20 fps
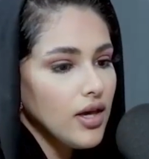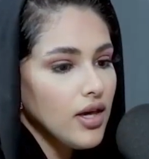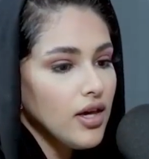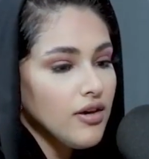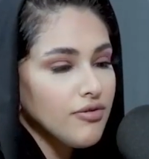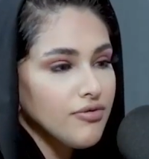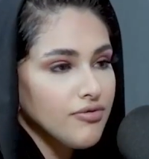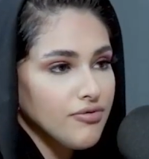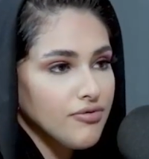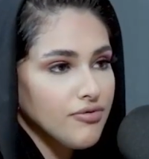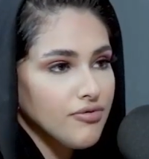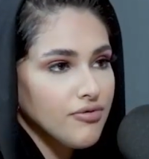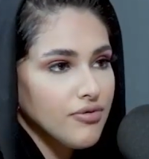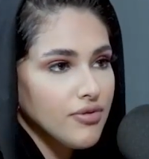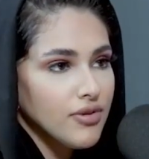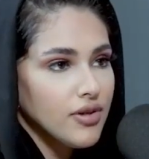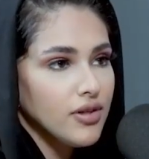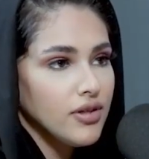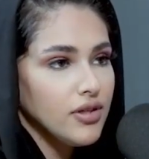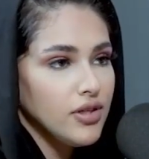If
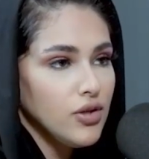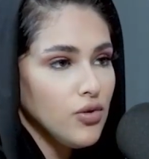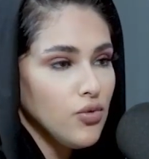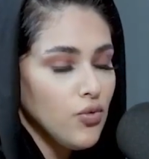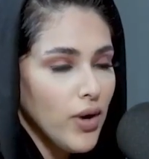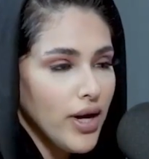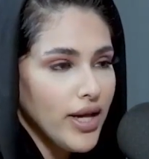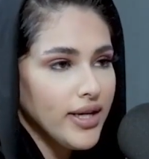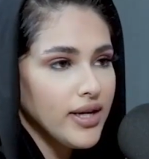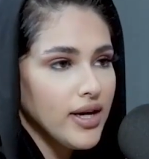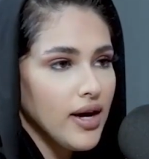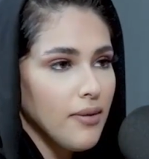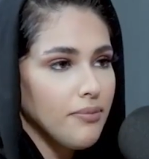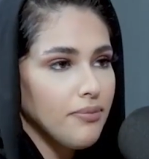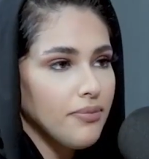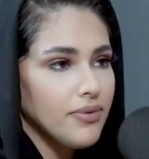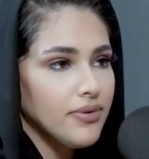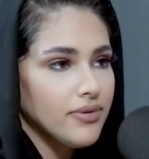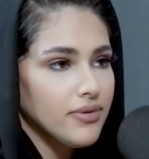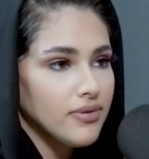you wake
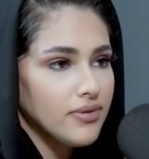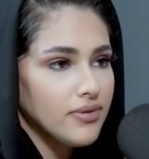up